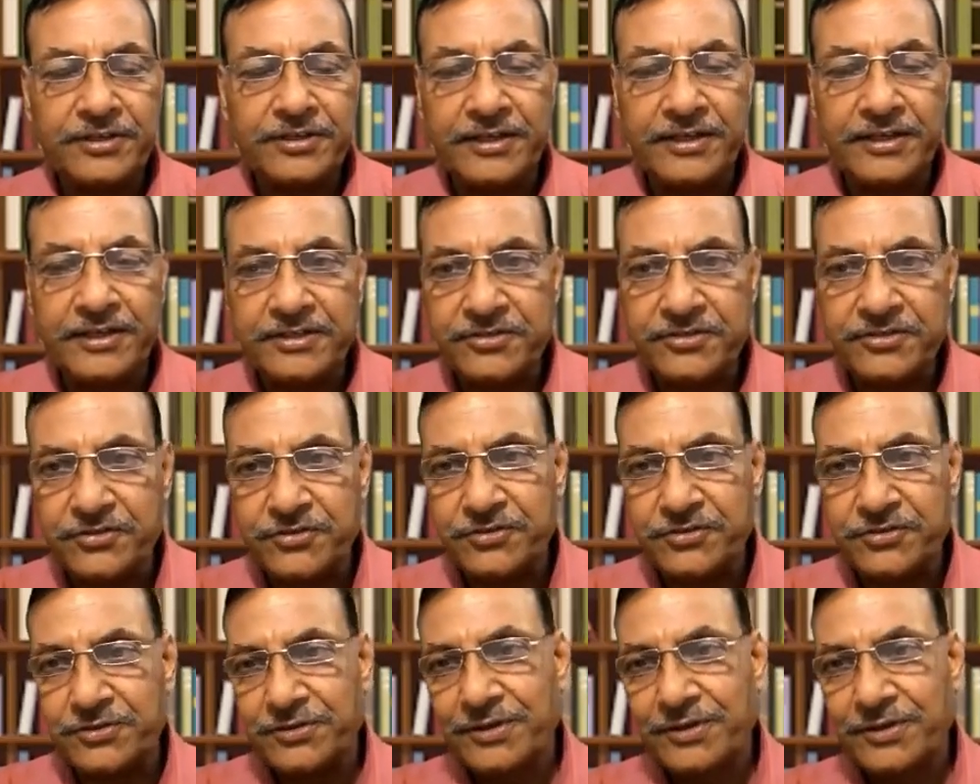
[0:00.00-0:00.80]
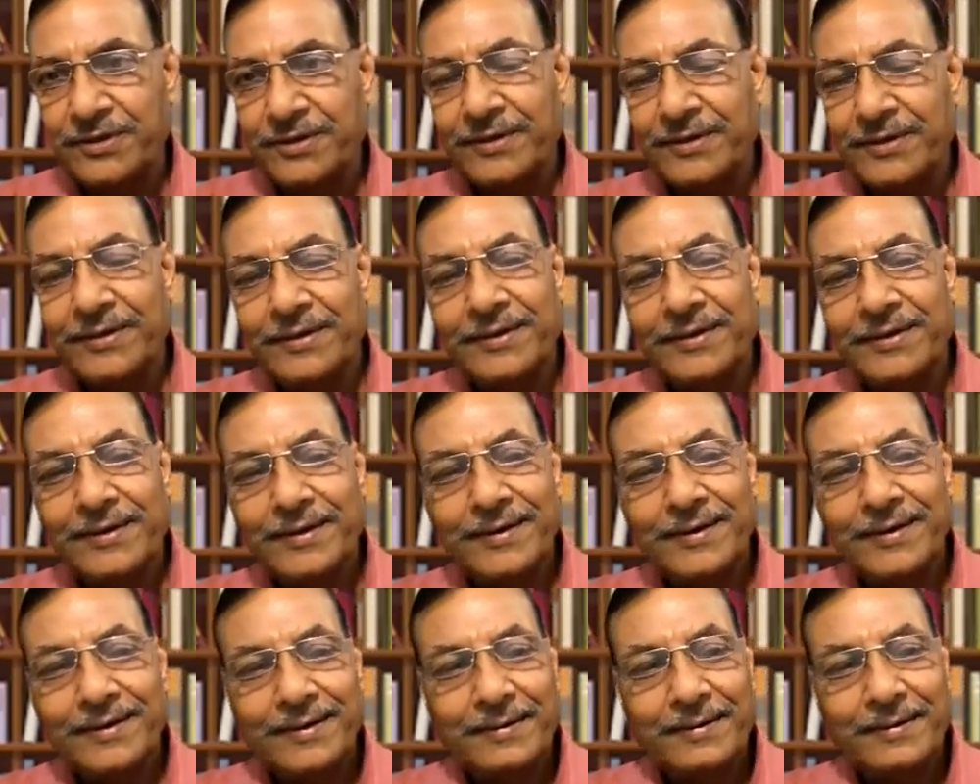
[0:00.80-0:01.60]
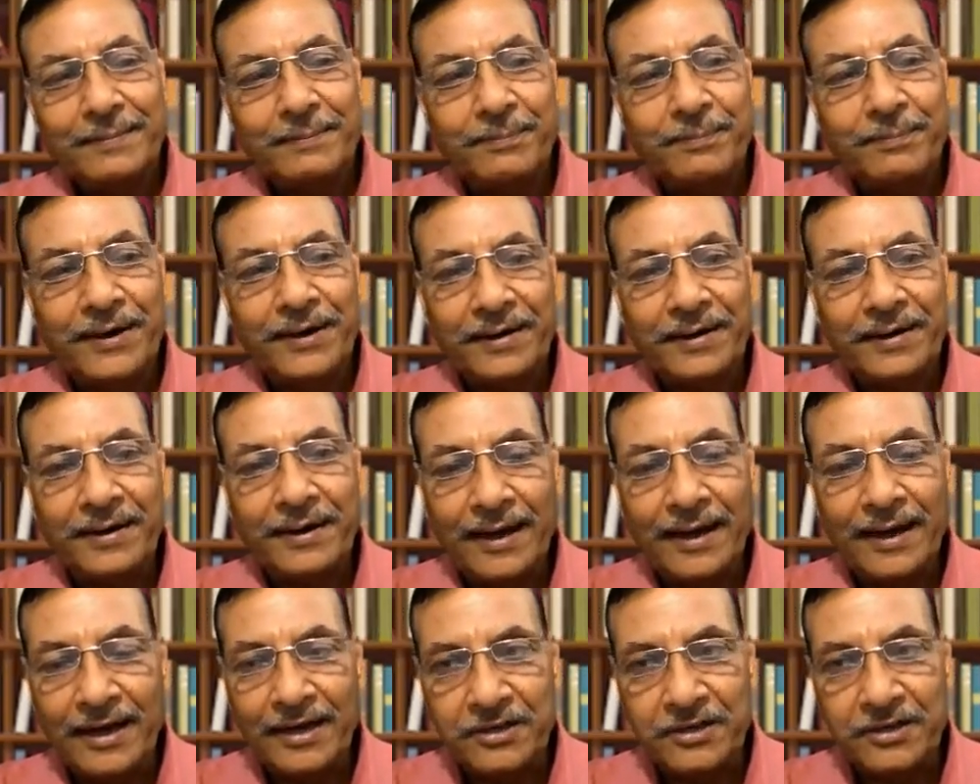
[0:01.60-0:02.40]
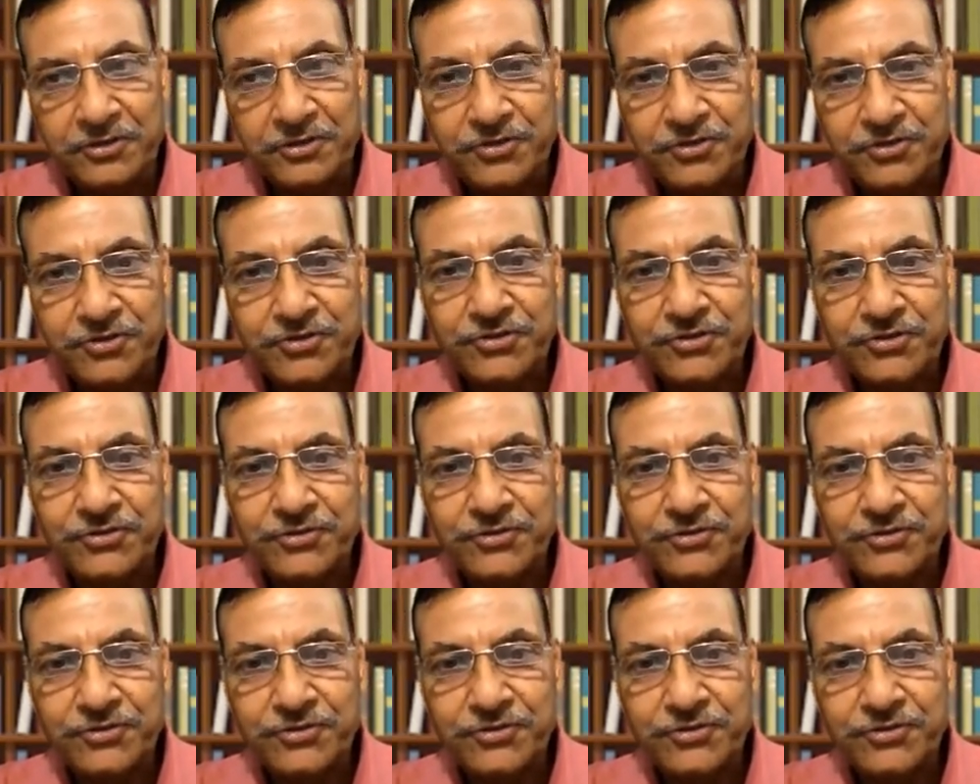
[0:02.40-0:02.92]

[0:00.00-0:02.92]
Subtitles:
is paralyzed.